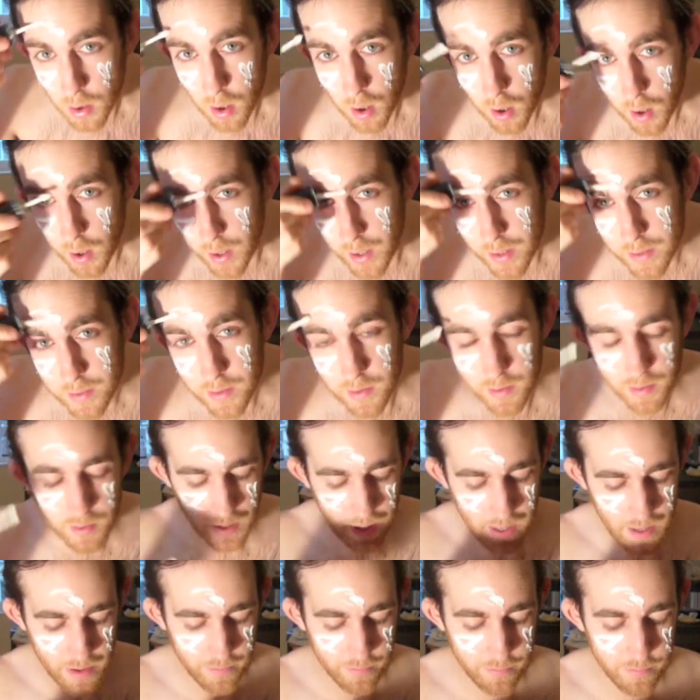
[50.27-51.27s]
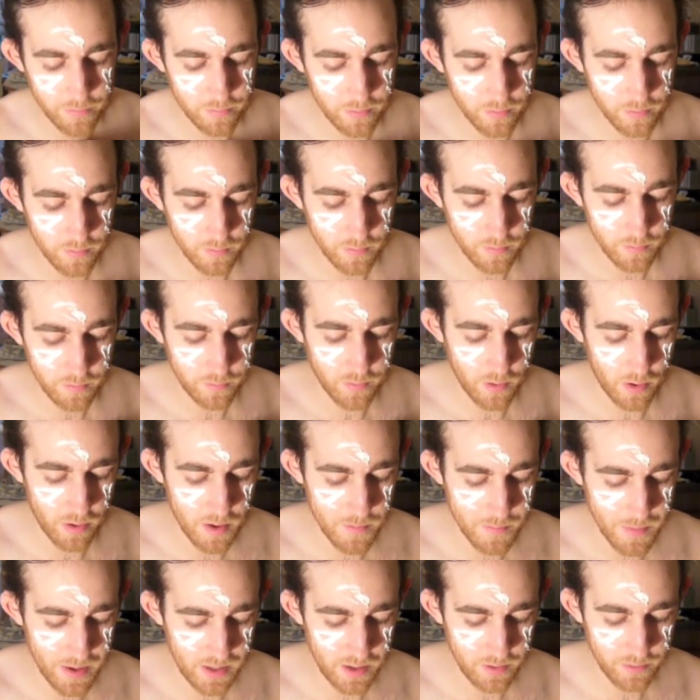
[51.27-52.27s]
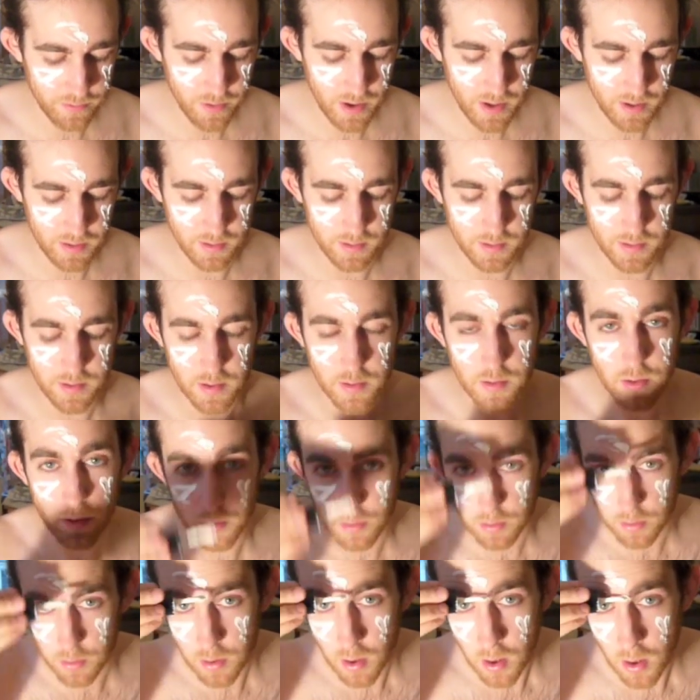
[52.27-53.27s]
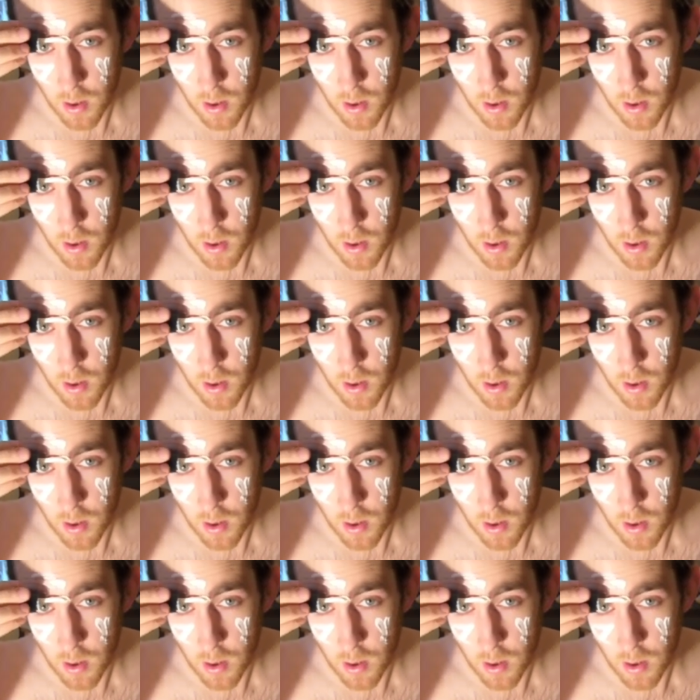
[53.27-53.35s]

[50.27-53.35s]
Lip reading: I didn't have very many friends at all.